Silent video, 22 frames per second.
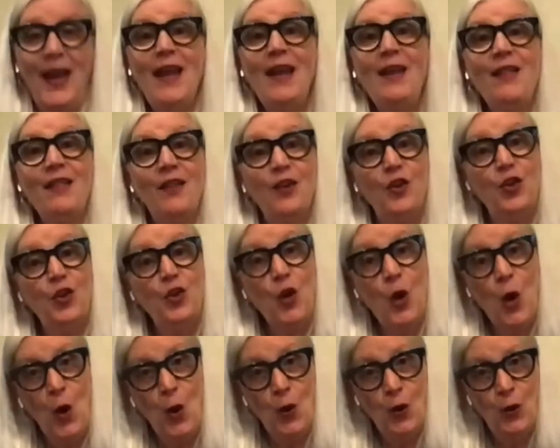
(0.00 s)
Faith
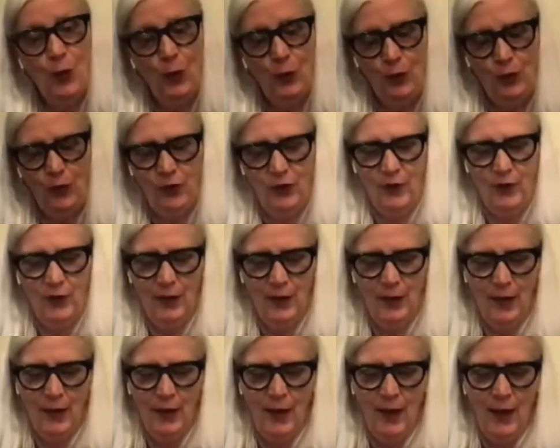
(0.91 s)

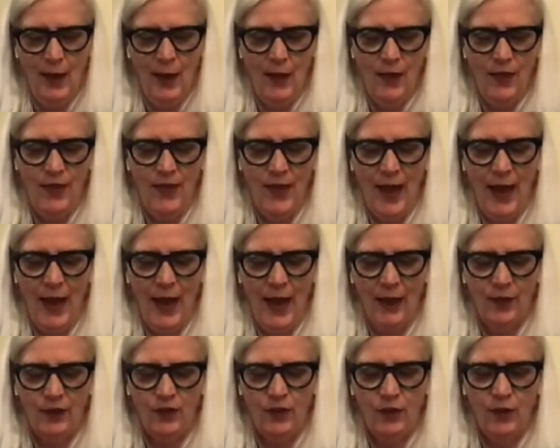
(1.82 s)
knows
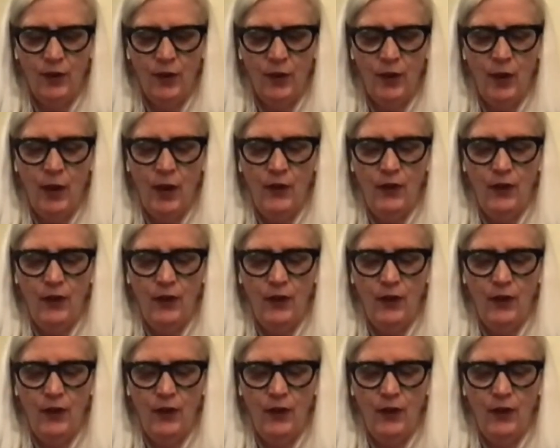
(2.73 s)
that